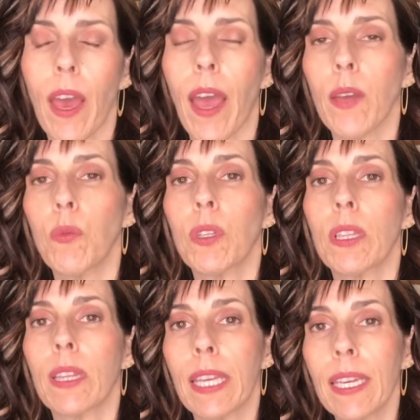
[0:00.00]
I
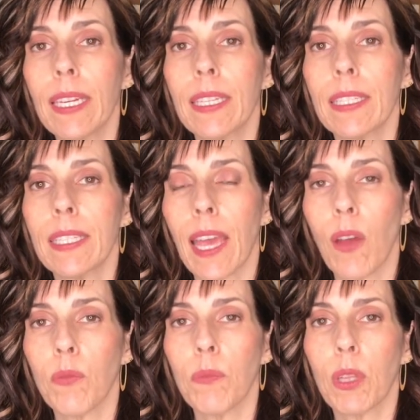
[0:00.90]
will link
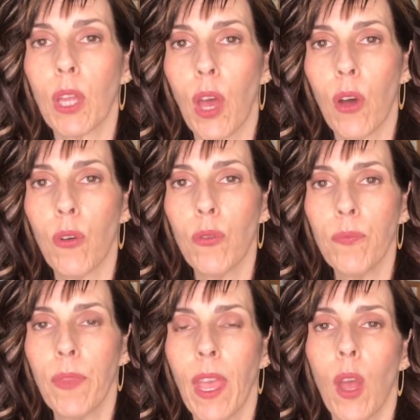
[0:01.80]
down below